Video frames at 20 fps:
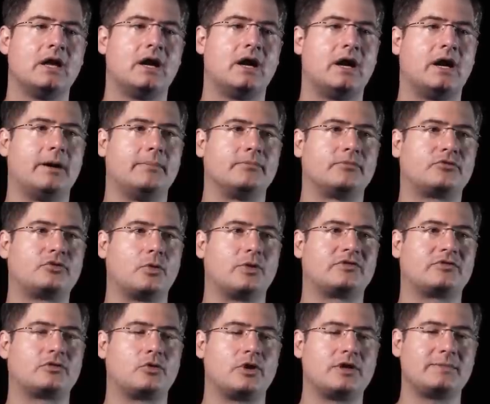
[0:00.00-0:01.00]
Um, so
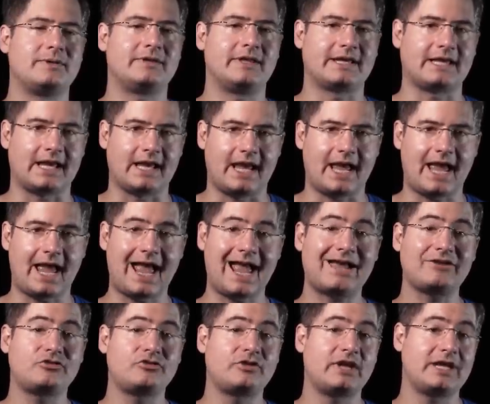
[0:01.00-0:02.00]
it's going to be like a
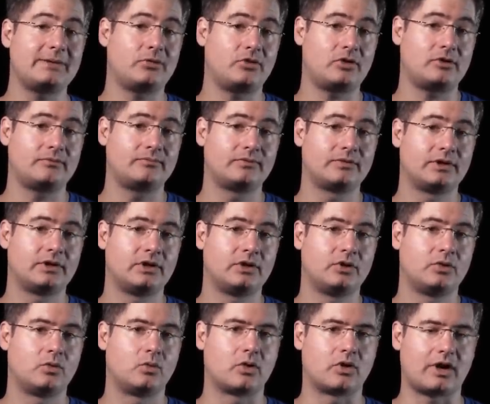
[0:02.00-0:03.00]
hash table
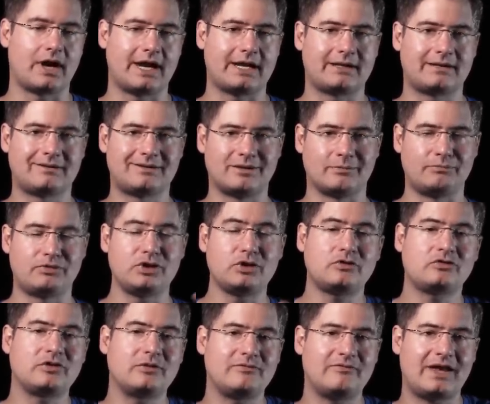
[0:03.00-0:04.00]
where I
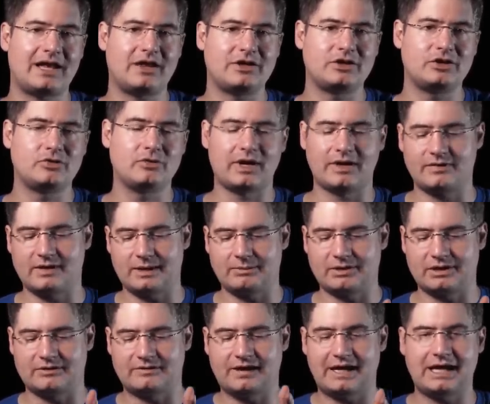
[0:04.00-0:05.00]
compute some value and then I'm
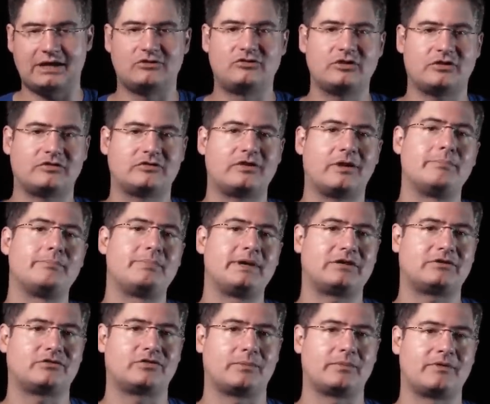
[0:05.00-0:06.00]
going to take just some
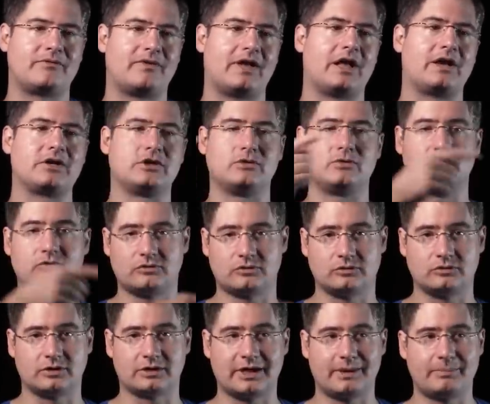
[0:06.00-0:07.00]
bits from the value to
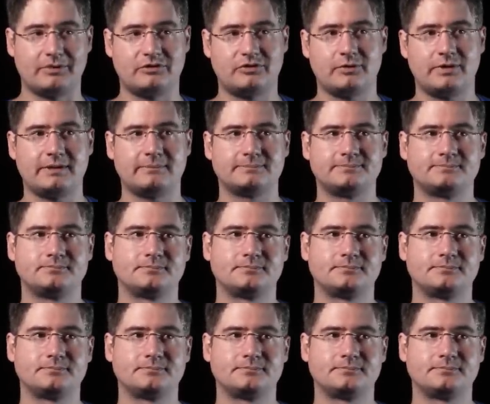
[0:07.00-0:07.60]
look up into it.